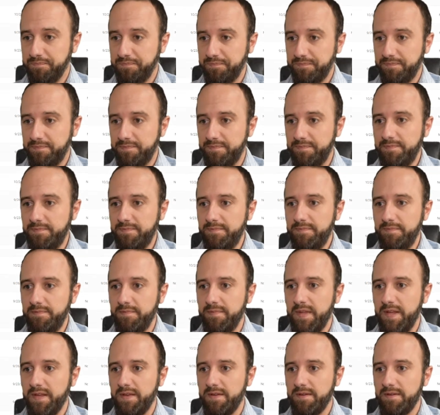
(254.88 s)

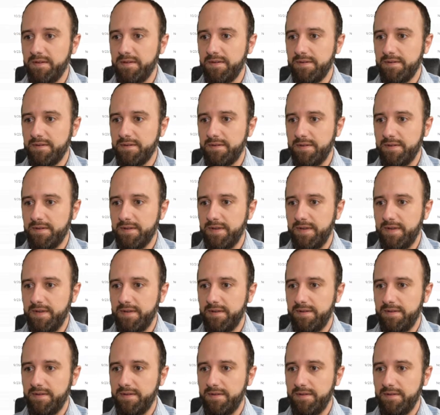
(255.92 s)

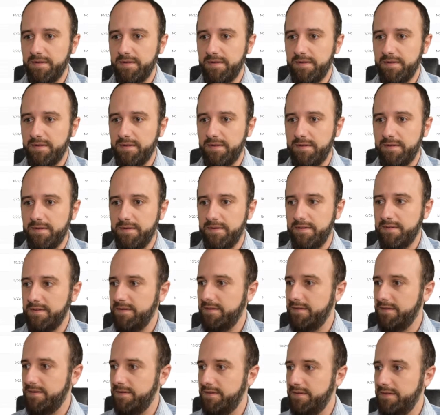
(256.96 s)

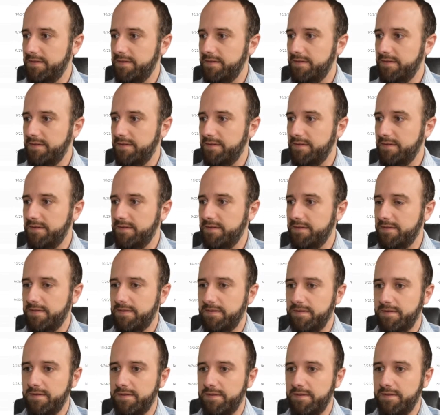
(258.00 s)

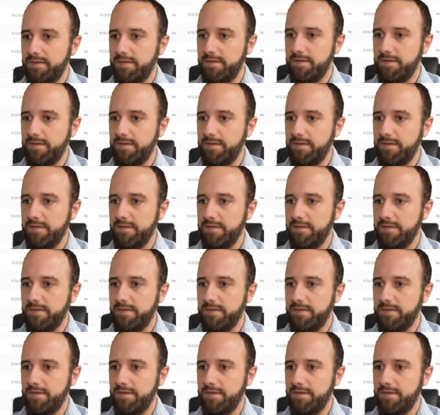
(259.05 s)
Nobody speaks.